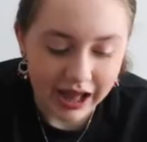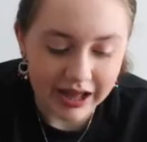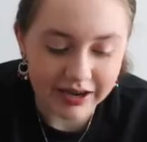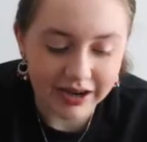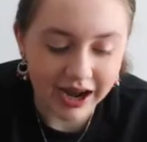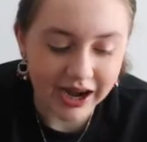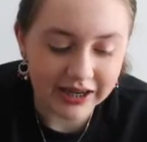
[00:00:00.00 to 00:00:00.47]

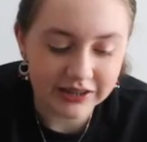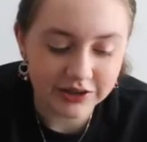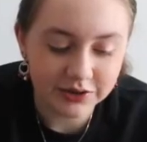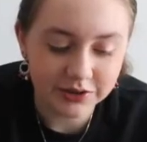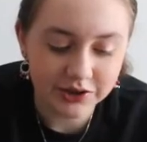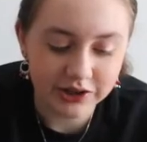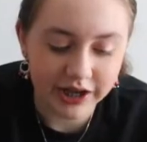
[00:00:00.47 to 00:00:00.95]
And I
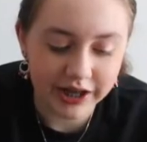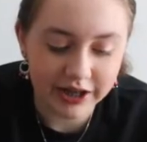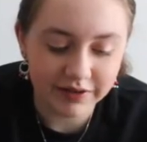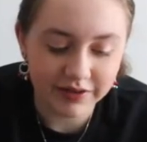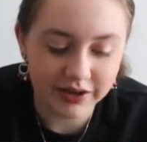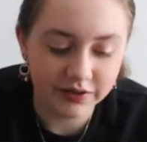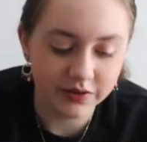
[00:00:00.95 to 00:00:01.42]
do
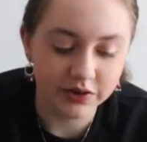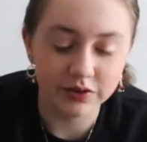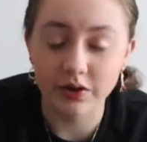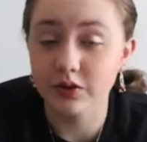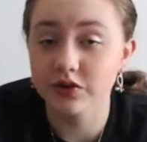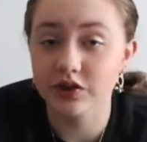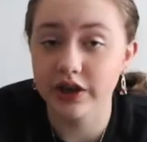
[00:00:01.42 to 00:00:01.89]
shave, and if you
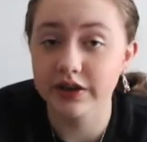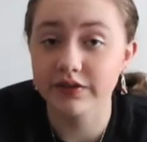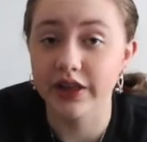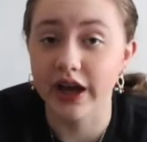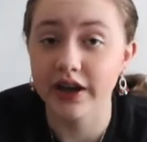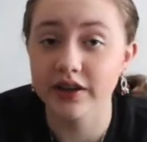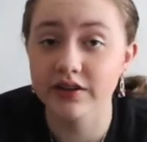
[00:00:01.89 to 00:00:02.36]
don't shave,
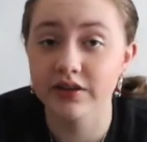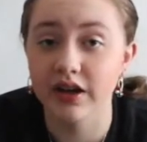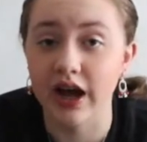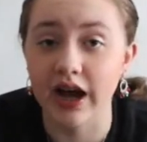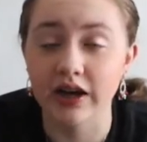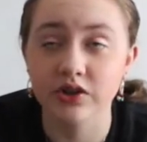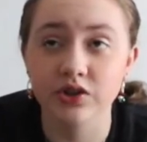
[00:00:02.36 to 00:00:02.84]
that is
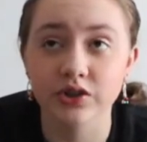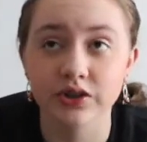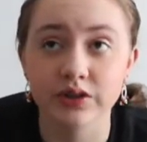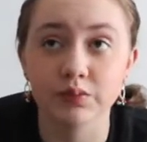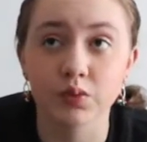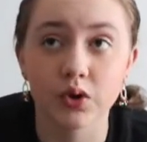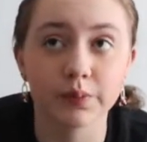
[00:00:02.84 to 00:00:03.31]

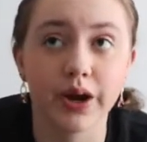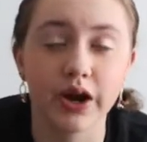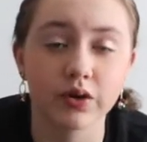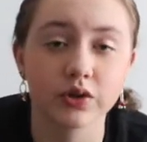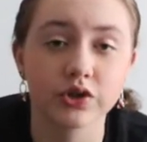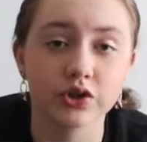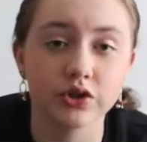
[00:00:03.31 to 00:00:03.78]
actually more
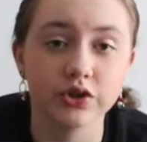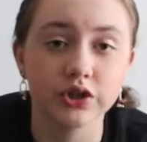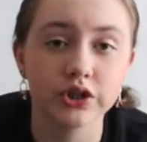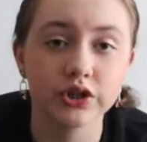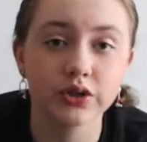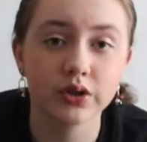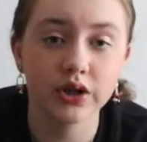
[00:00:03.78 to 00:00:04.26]
power to
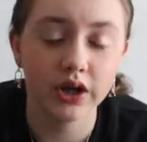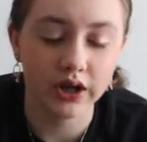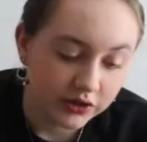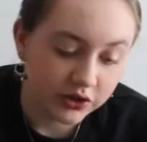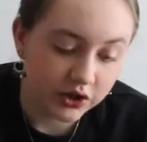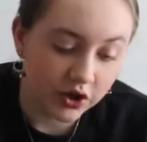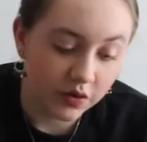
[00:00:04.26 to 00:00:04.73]
you.
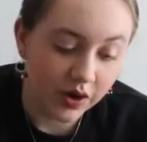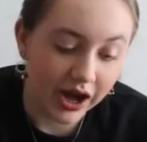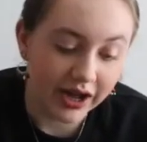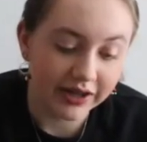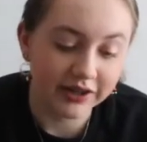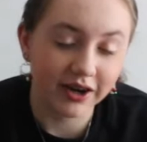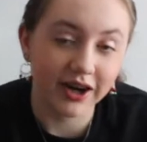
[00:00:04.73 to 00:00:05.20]
So
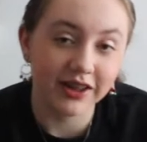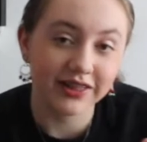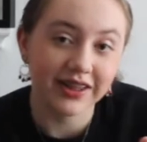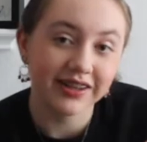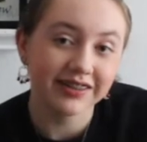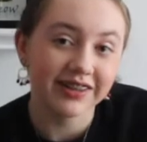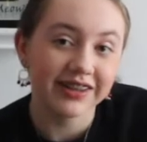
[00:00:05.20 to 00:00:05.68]
I got
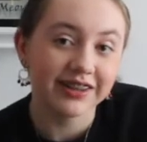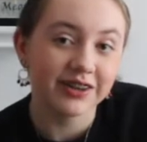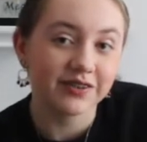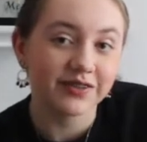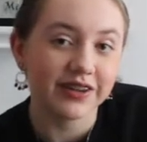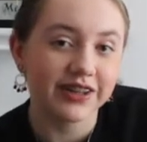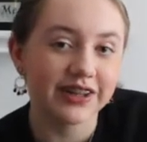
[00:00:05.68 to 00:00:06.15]
this
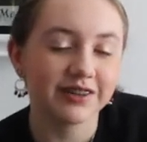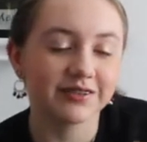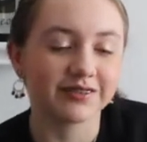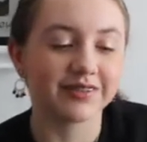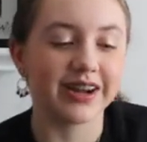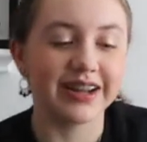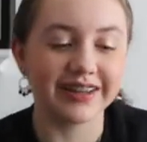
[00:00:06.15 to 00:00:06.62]
eco-friendly
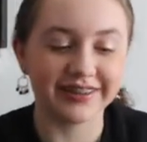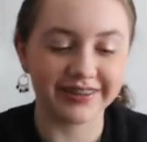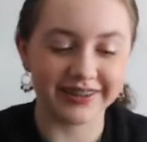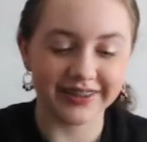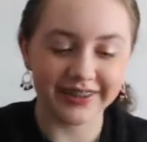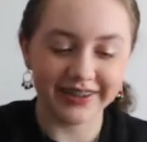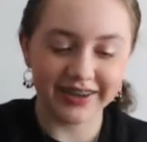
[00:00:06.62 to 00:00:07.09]

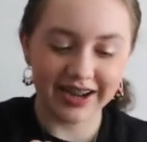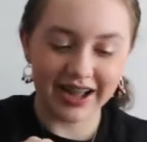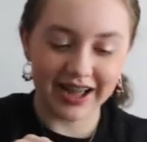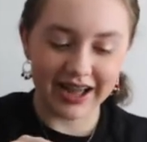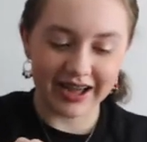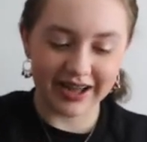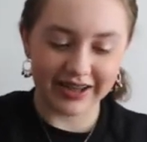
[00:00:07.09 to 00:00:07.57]
razor,
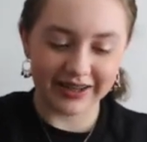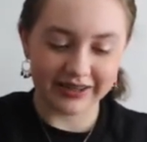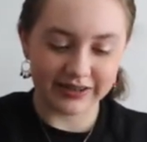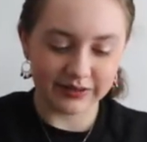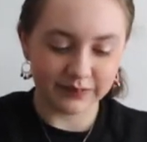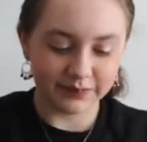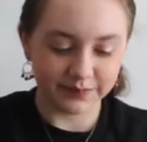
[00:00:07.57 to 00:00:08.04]
and
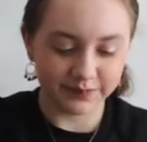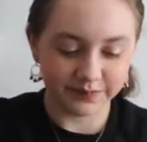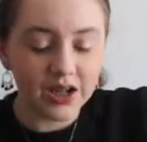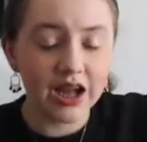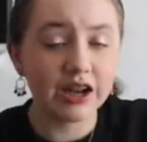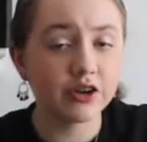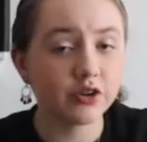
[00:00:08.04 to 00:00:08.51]

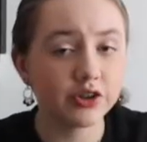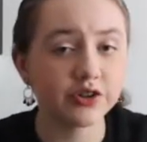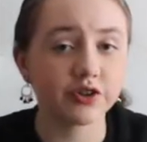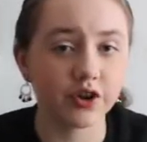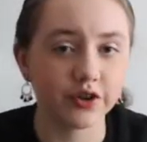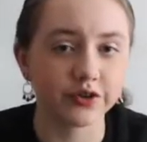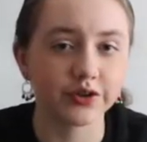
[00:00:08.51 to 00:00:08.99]
I know this
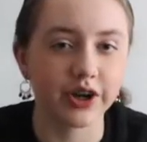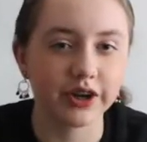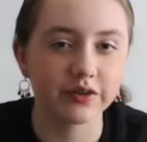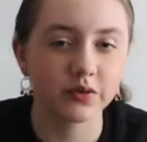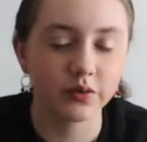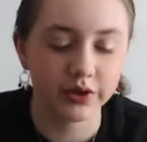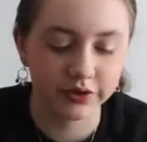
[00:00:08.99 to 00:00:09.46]
is also kind
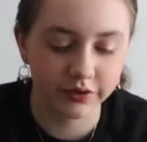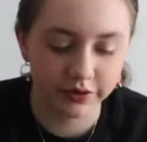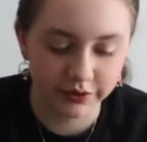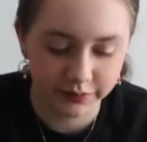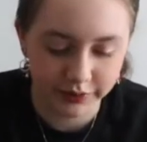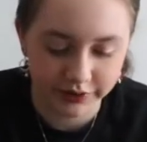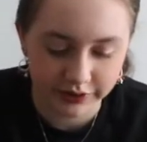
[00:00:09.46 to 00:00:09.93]
of a weird
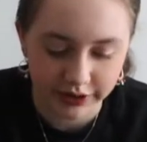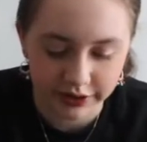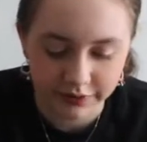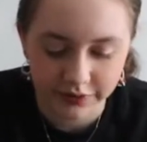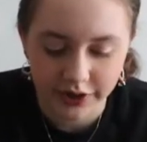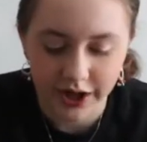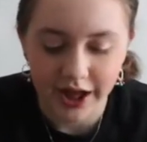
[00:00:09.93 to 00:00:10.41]
Christmas
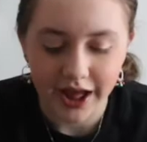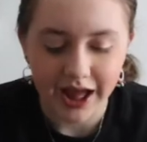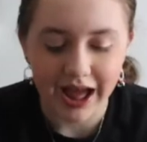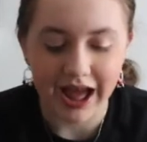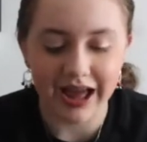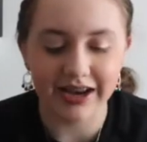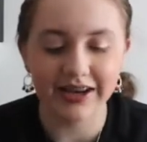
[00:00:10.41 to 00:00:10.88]
gift,
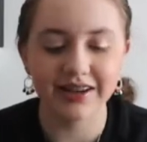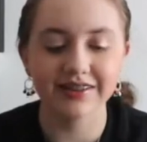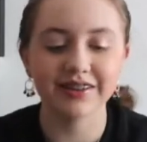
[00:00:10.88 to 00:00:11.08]
and it